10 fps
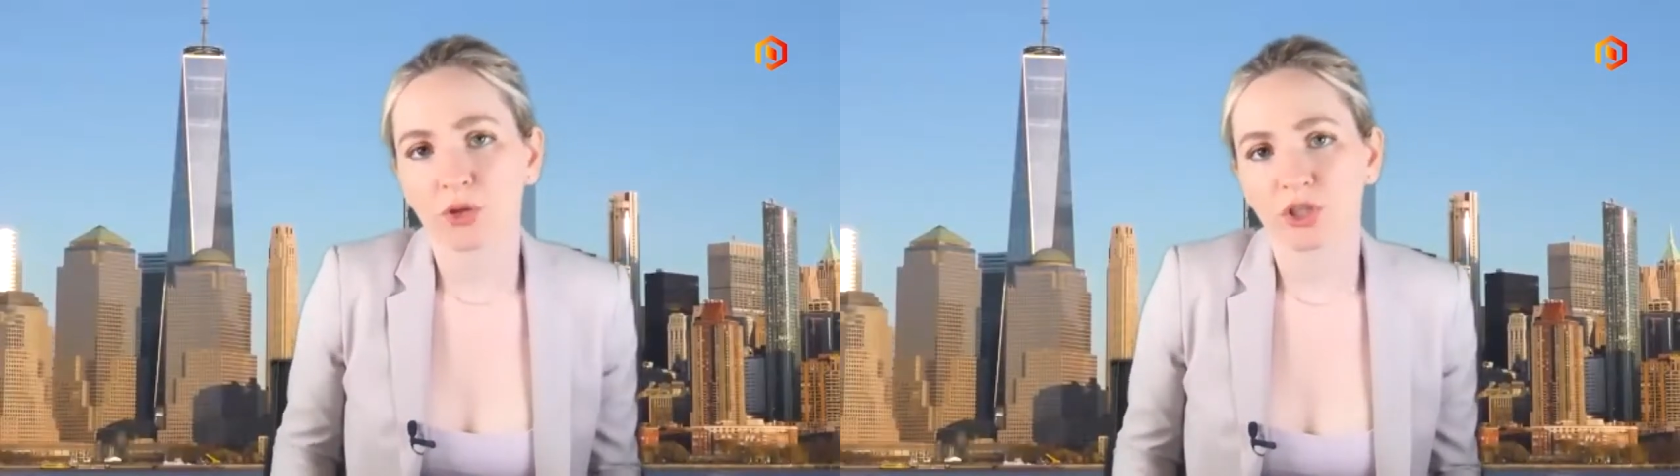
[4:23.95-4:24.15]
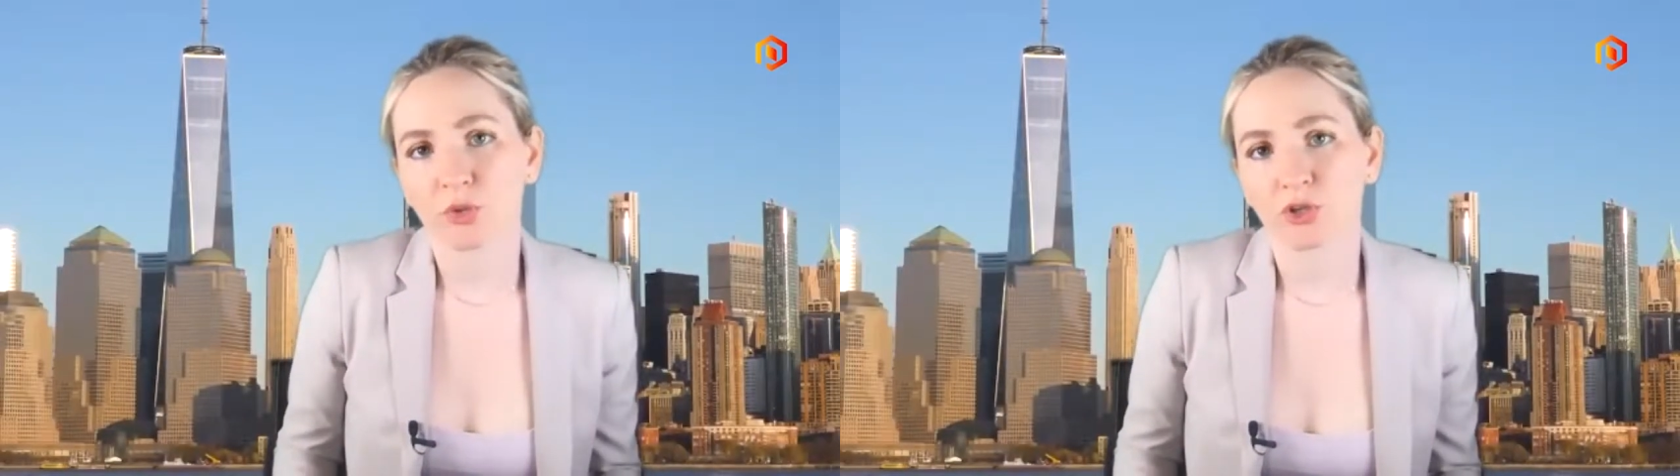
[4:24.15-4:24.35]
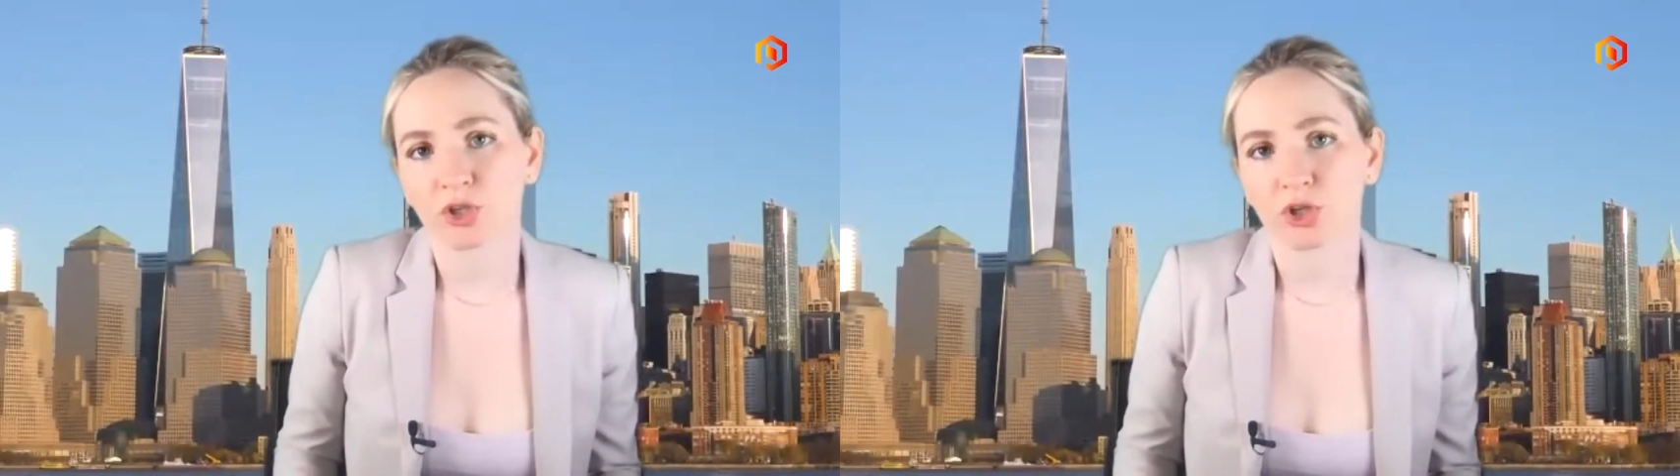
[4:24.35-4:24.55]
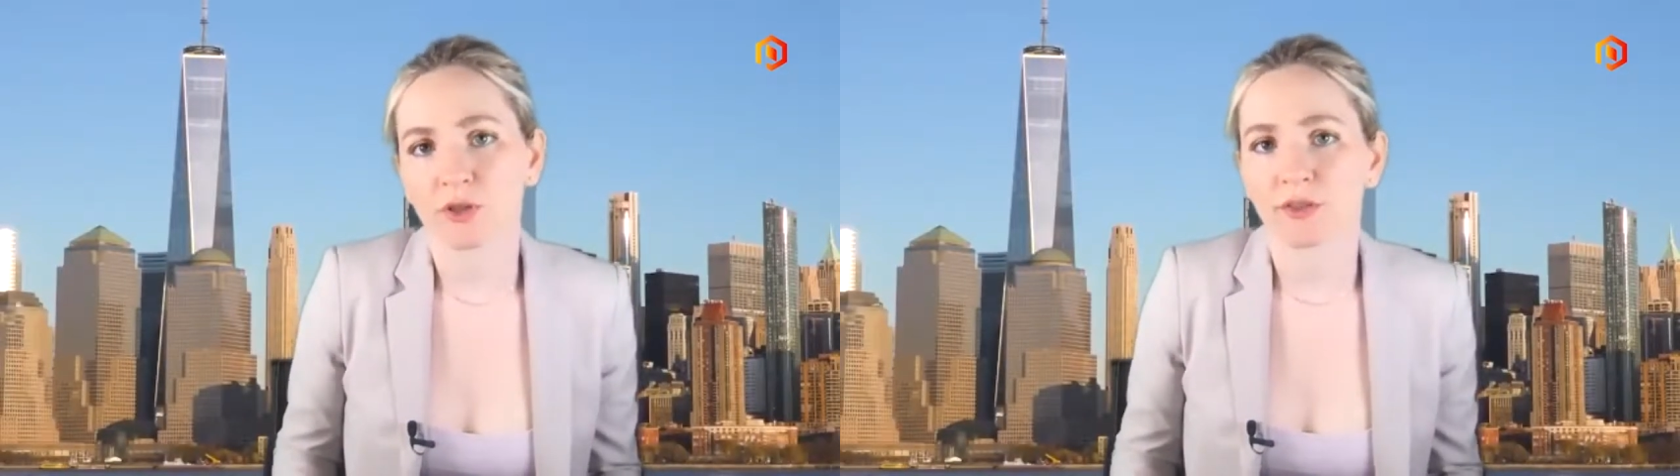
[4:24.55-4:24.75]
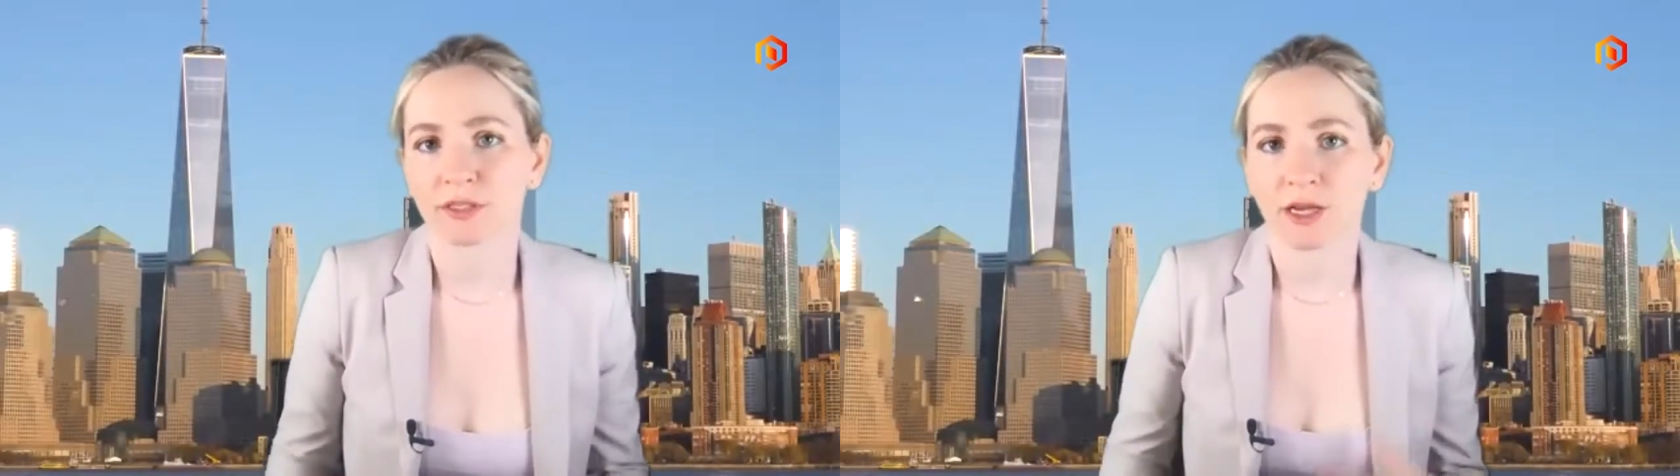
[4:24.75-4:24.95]
you ensure
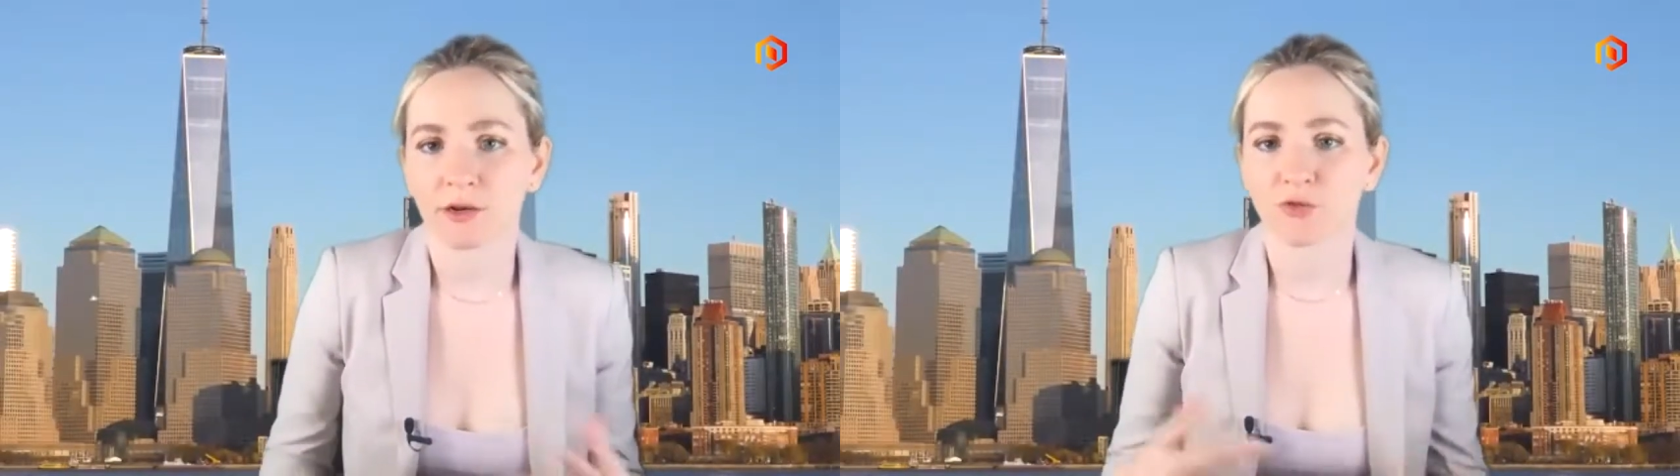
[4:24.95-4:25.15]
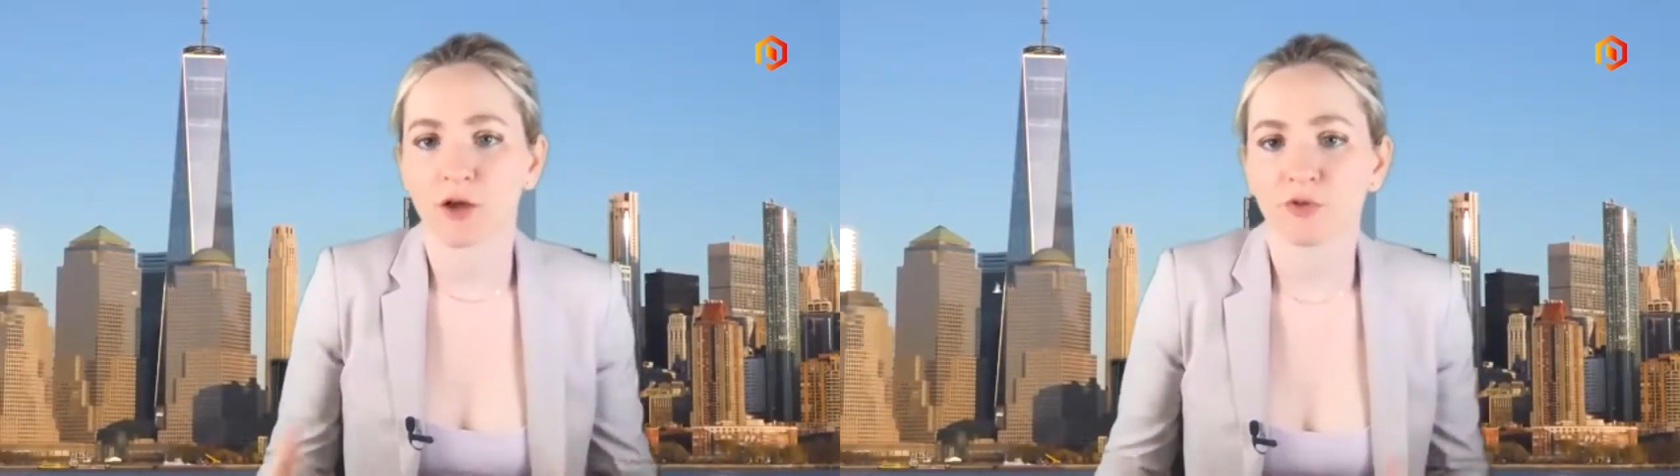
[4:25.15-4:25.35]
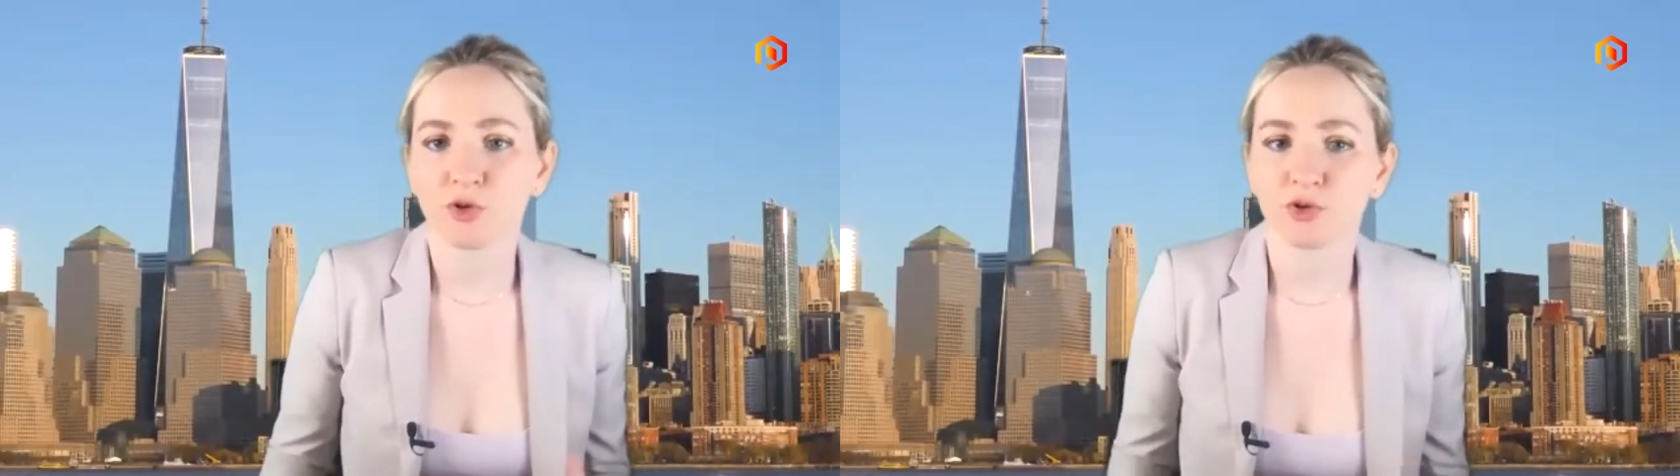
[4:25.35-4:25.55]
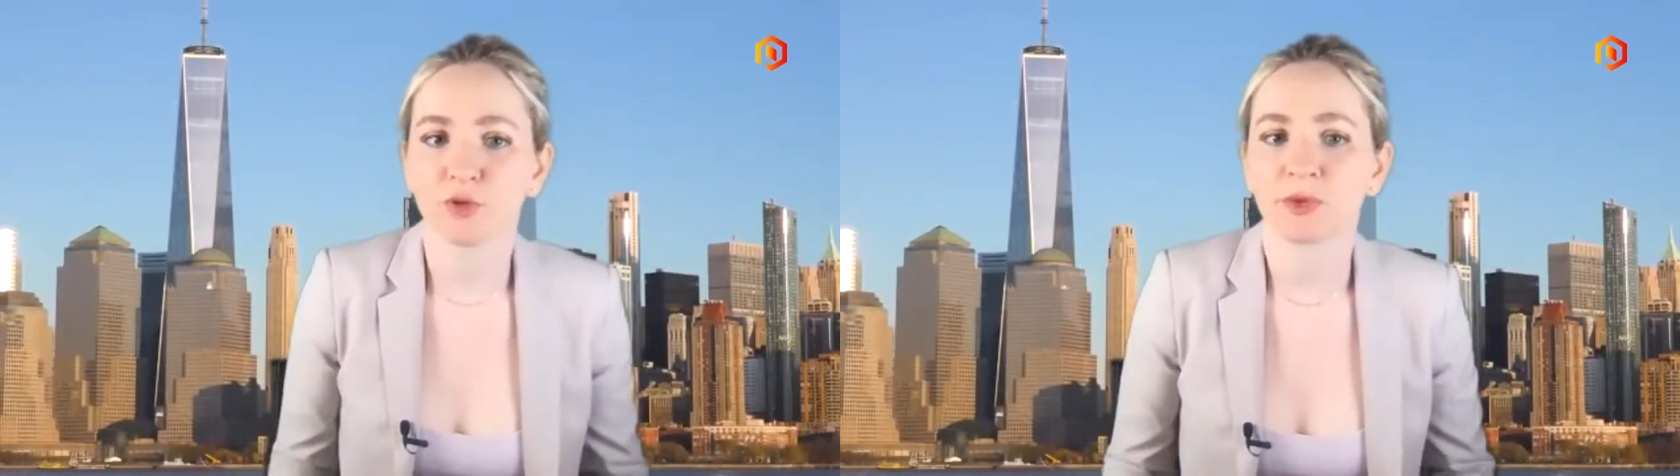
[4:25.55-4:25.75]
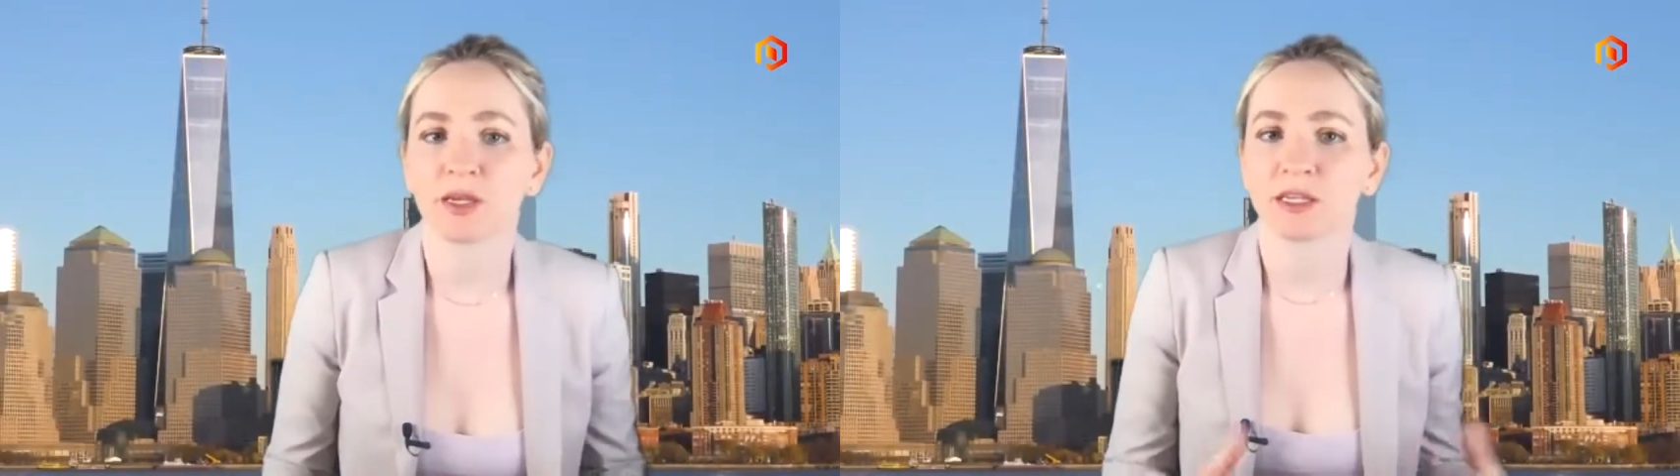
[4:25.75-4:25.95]
that this kind of revenue
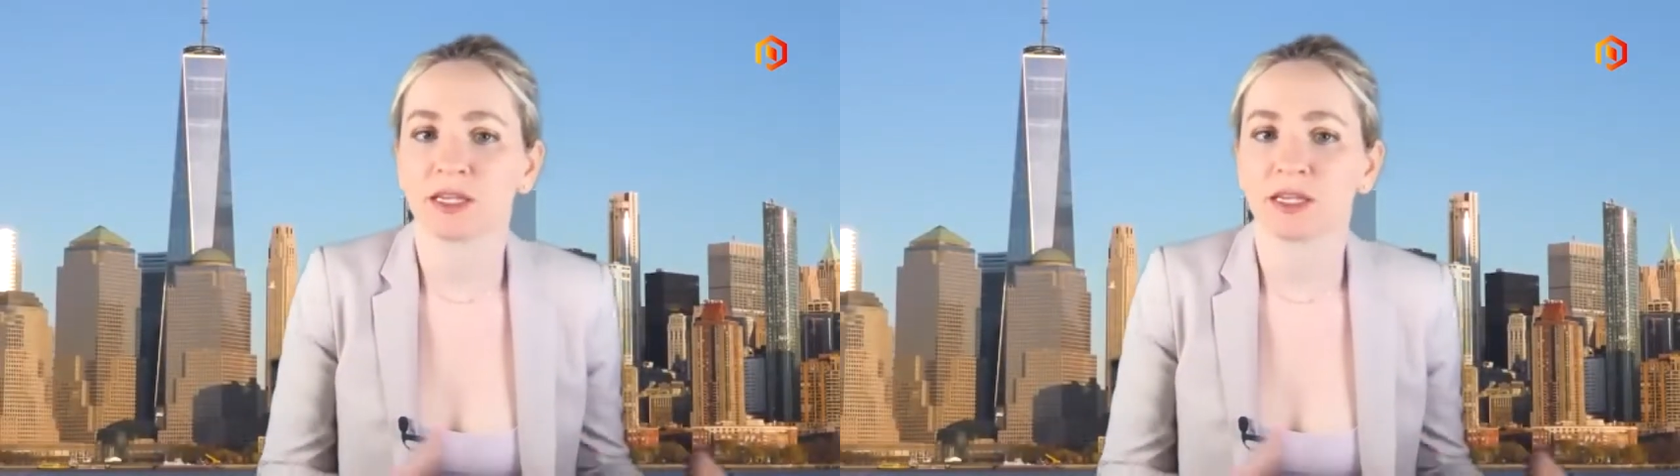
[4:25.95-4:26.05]
stream can